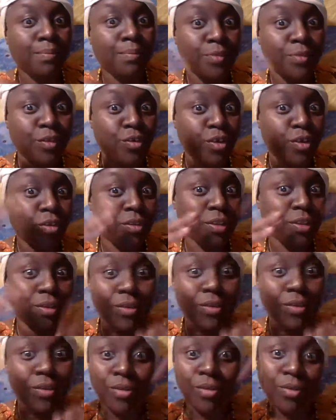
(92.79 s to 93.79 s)
The
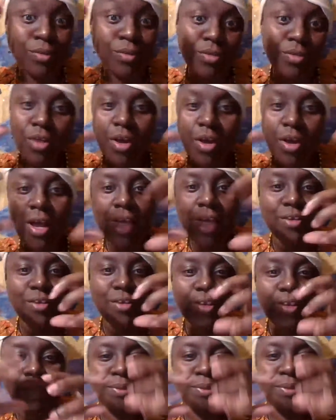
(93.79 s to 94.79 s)
little, how you
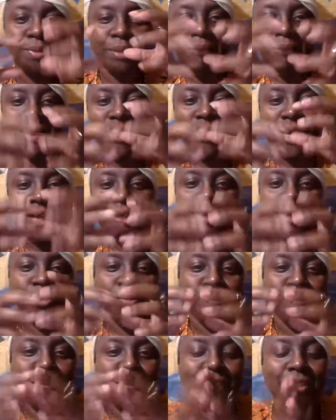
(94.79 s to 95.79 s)
got to put the mechanical
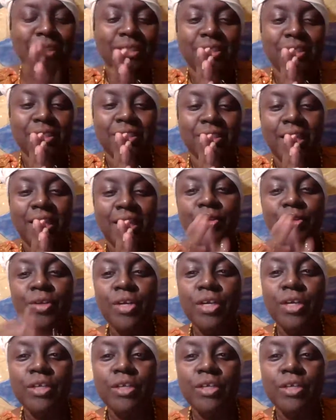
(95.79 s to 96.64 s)
pieces together.